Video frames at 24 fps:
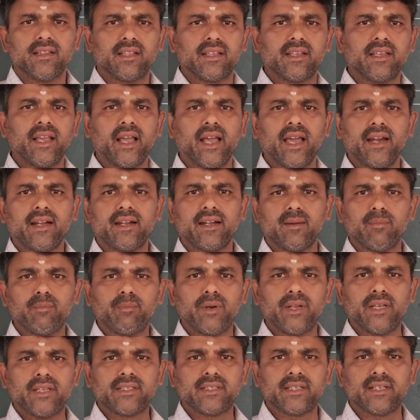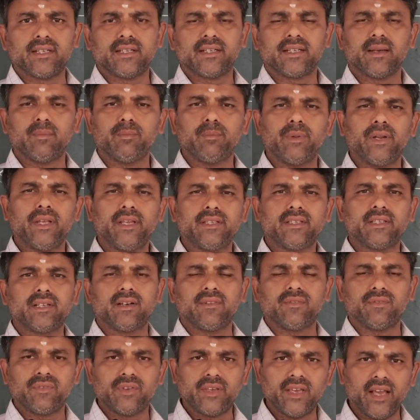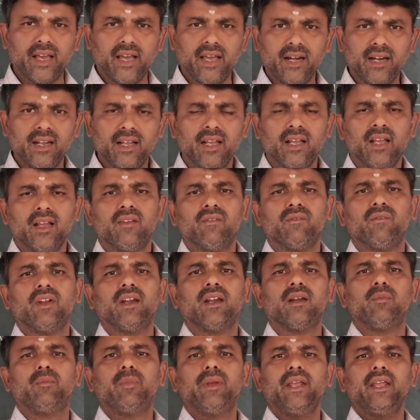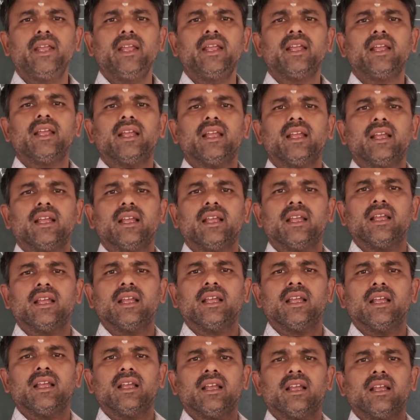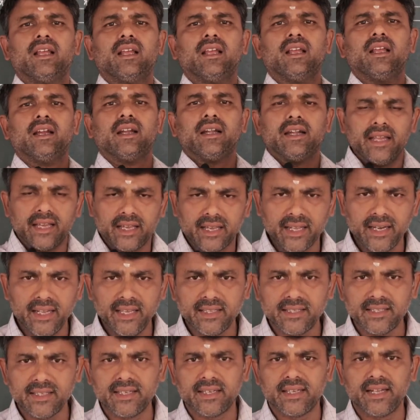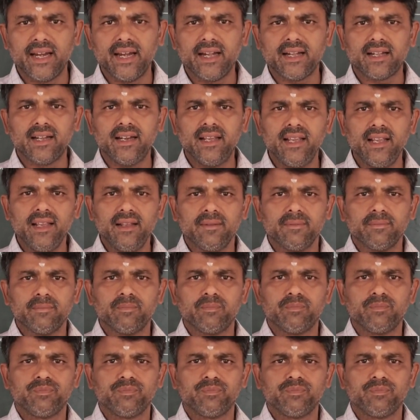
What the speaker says: The air temperature of air will be decreased greatly,